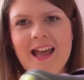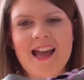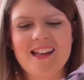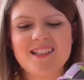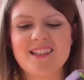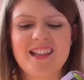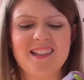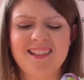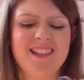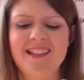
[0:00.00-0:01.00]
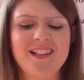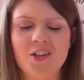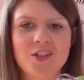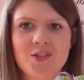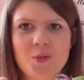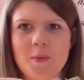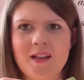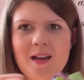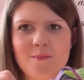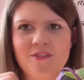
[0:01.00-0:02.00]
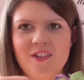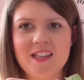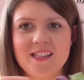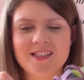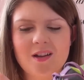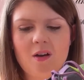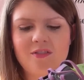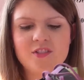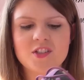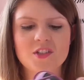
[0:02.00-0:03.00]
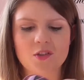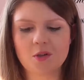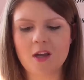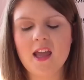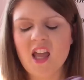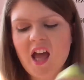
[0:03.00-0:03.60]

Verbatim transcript: and they, they look super comfy and soft, so